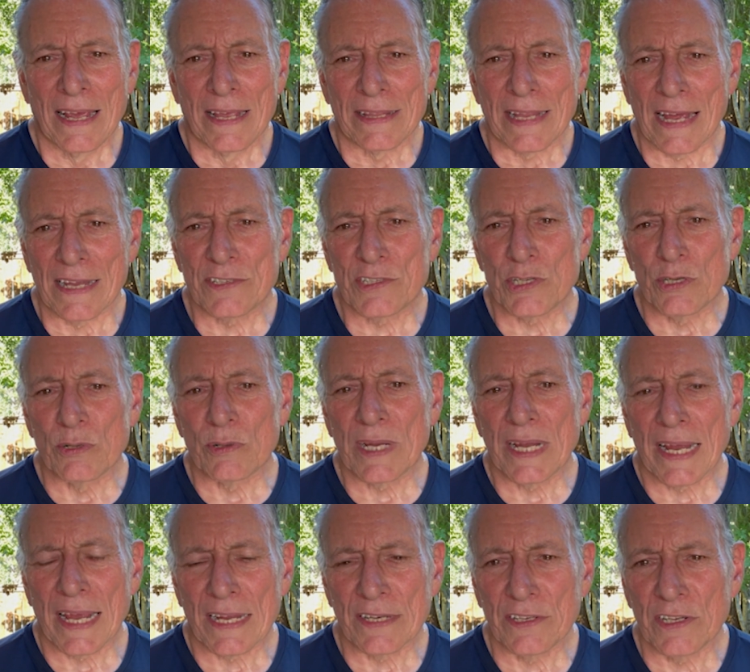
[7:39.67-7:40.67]
that you
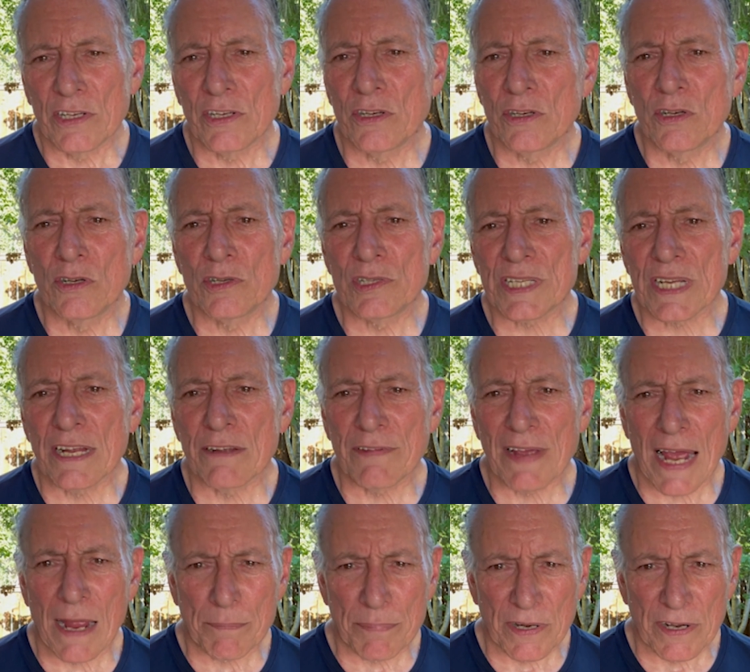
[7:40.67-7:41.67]
can use
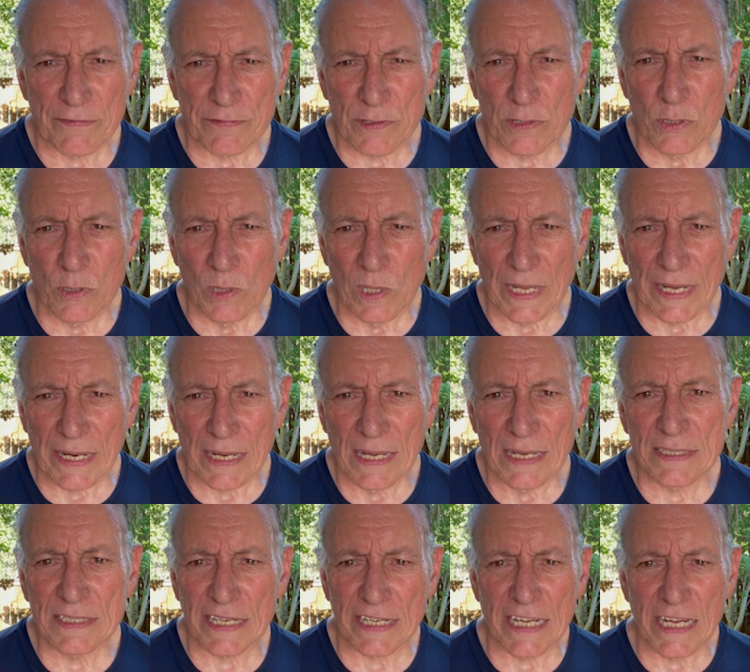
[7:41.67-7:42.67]
evaporative cooling
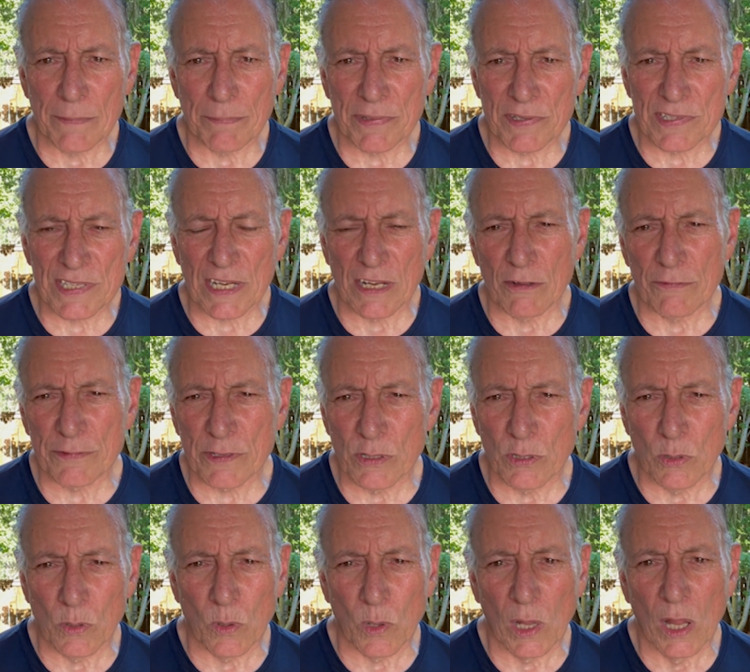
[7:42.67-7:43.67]
to keep yourself
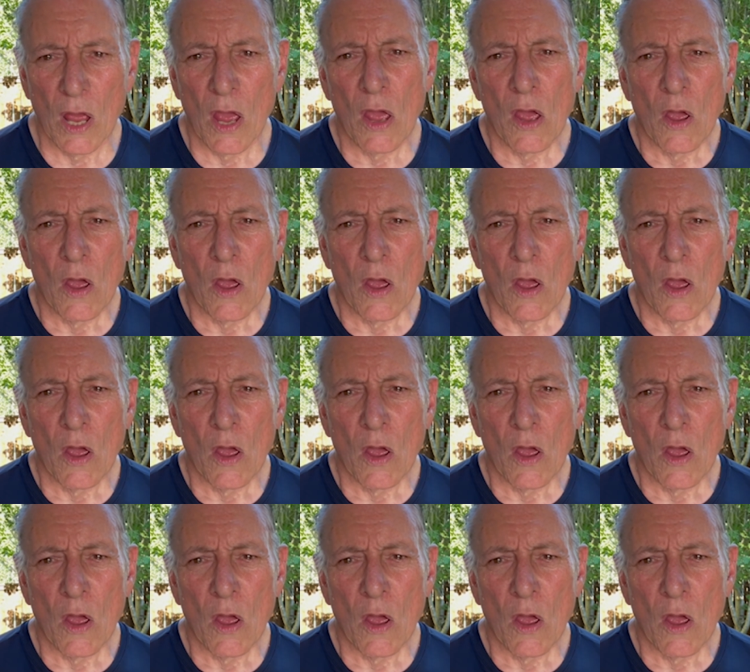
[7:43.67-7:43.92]
cool